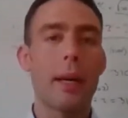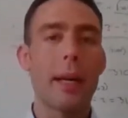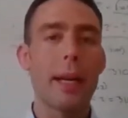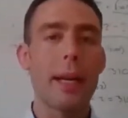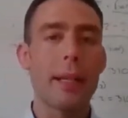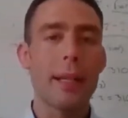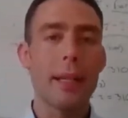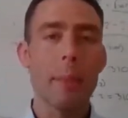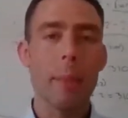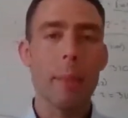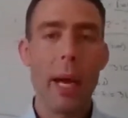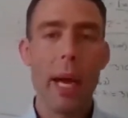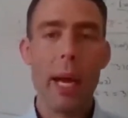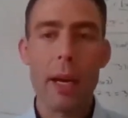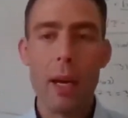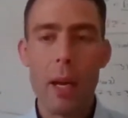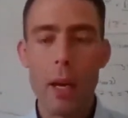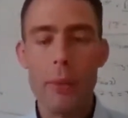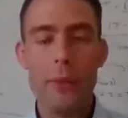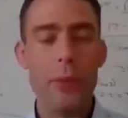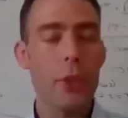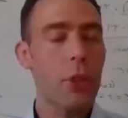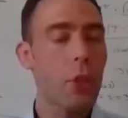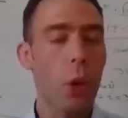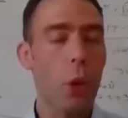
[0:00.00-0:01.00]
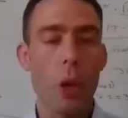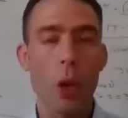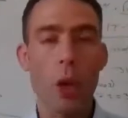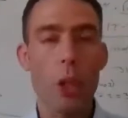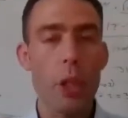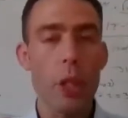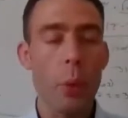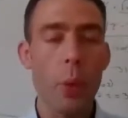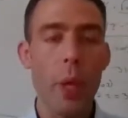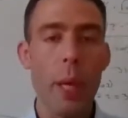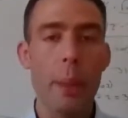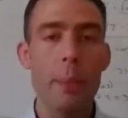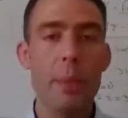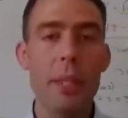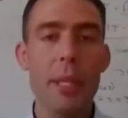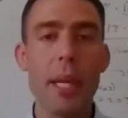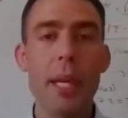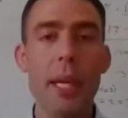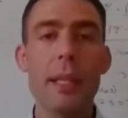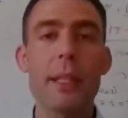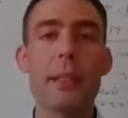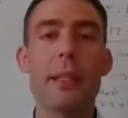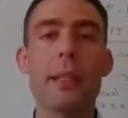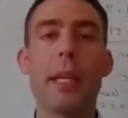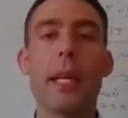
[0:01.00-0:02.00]
In the back office or on the
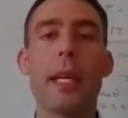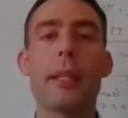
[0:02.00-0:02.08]
website,